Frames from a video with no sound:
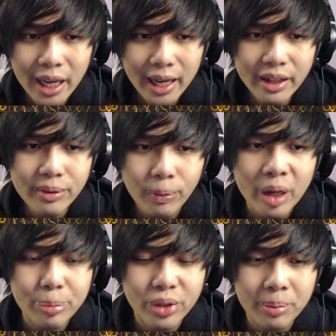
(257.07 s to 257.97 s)
And
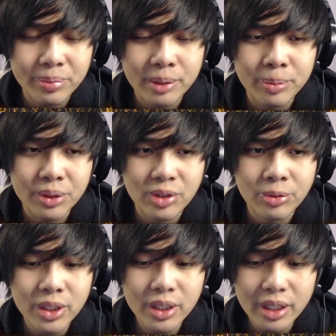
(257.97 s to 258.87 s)
white promptly moves the
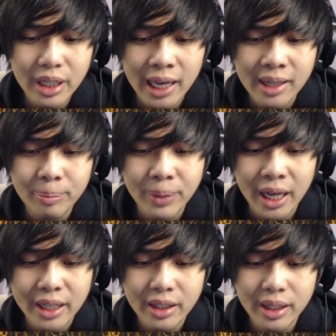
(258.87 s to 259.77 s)
rook, and
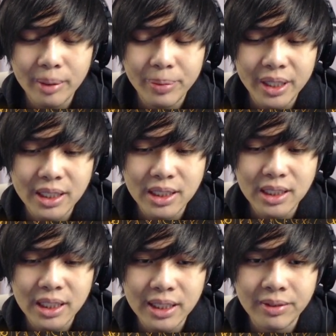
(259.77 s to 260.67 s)
black plays
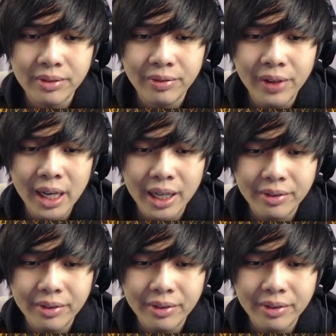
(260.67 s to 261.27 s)
d5.